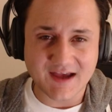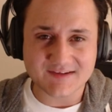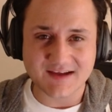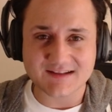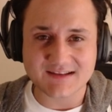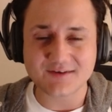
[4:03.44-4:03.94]

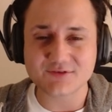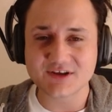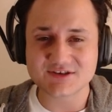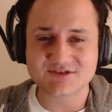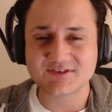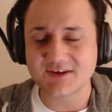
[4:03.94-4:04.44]
like a
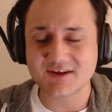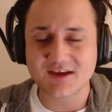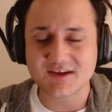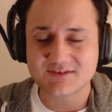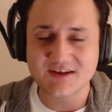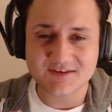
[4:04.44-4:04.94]
devilish, sin
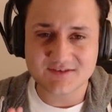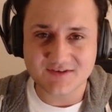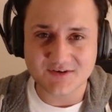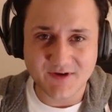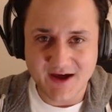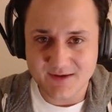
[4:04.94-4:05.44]

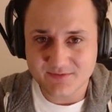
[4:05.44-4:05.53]
sinister vibe